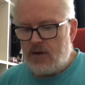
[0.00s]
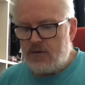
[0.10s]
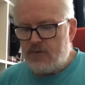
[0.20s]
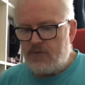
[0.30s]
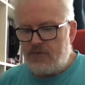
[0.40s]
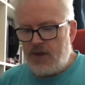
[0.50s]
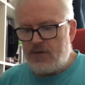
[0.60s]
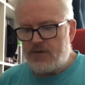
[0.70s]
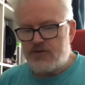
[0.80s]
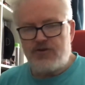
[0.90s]

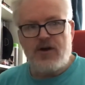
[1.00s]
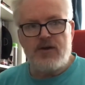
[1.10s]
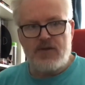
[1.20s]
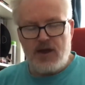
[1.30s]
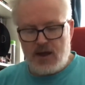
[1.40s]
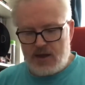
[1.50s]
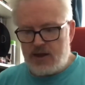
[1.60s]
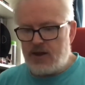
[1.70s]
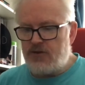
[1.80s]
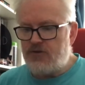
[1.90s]
Fifth side of
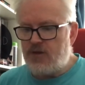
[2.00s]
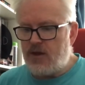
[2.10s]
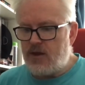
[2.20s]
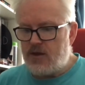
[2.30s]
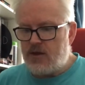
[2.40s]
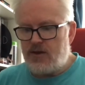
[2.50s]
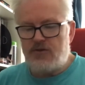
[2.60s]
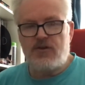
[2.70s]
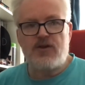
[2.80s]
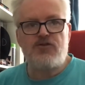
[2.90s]
Kate is
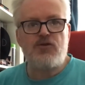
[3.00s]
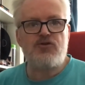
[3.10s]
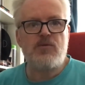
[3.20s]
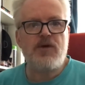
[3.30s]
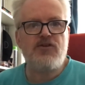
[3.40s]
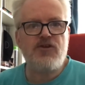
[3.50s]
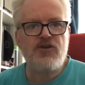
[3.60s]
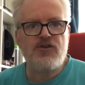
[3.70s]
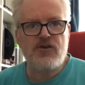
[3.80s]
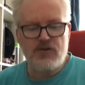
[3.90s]
the social
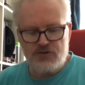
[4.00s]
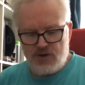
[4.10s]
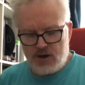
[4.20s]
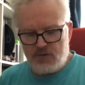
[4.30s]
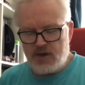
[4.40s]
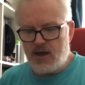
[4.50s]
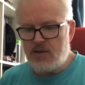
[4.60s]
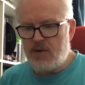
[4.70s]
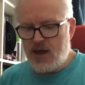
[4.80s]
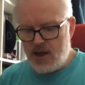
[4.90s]
message side of
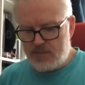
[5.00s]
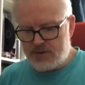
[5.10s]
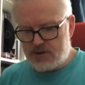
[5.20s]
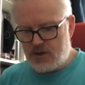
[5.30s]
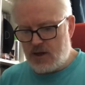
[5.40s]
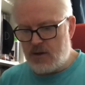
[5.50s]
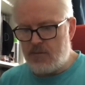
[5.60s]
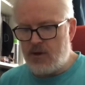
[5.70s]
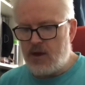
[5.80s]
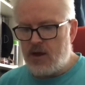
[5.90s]
Kate, perhaps,
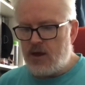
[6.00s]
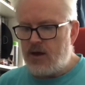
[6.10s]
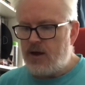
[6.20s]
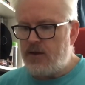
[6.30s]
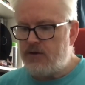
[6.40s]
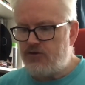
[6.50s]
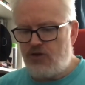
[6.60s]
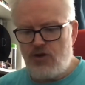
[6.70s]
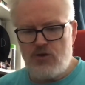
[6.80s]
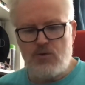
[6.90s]
and there are
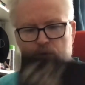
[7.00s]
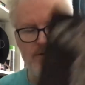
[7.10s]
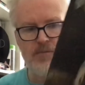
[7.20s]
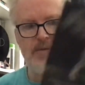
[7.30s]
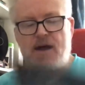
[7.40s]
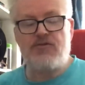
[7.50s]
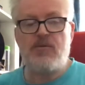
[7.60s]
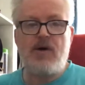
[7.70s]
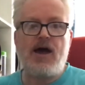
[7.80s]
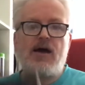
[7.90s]
two back to
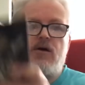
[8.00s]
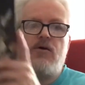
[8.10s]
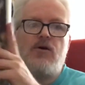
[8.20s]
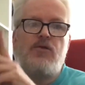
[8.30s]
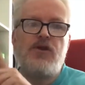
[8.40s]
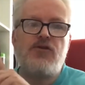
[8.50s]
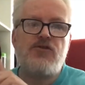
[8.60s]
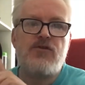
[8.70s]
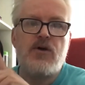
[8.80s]
back on this